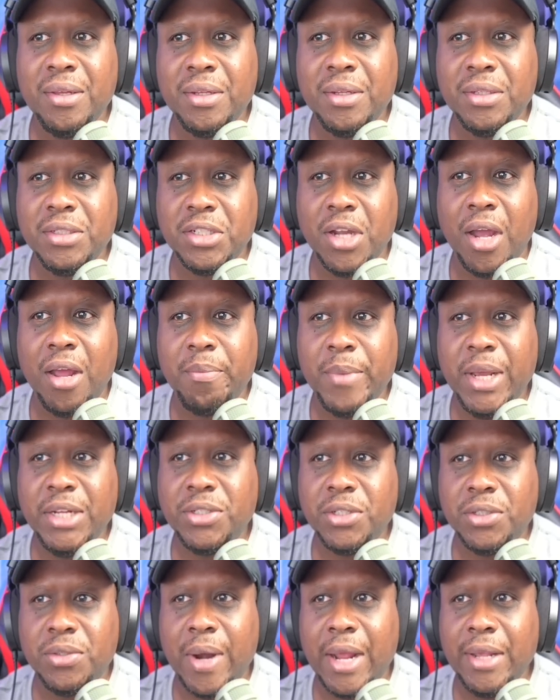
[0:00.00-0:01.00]
John
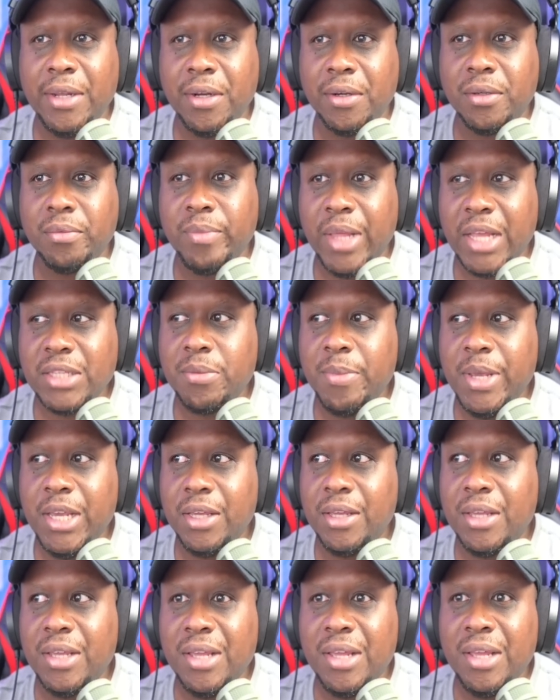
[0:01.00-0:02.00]
Matrix right here. That's
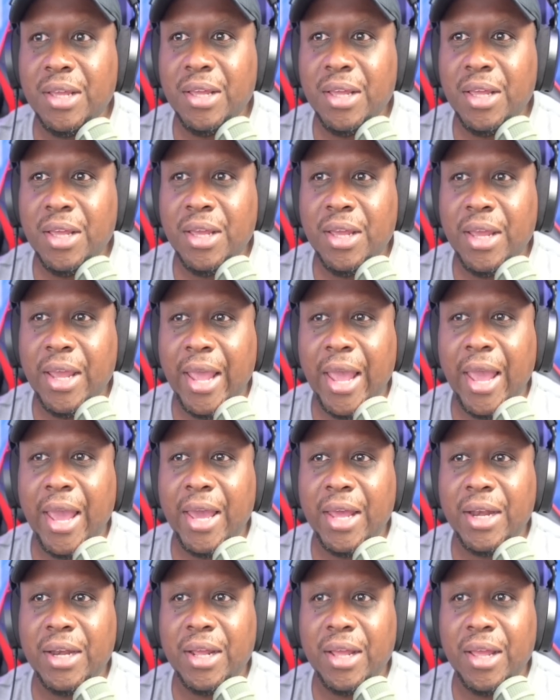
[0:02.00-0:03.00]
me.
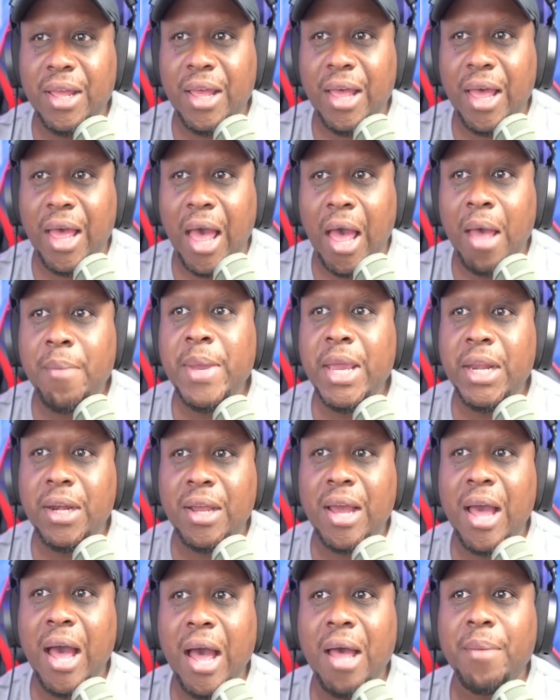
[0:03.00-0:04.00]
And I made a
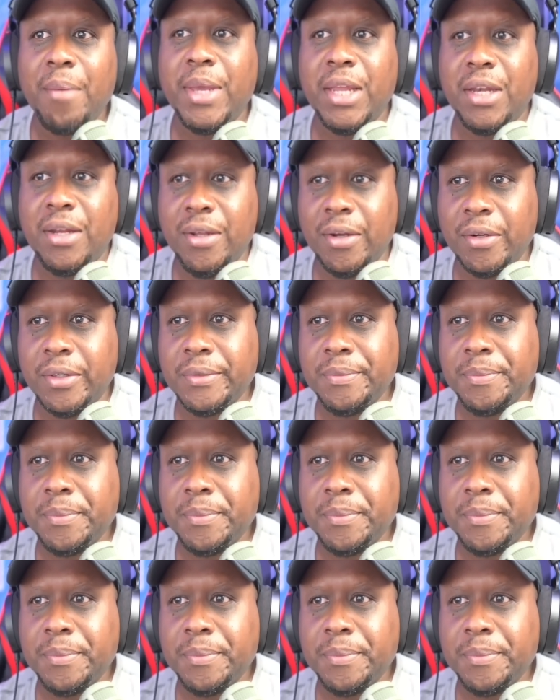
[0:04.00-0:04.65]
comment here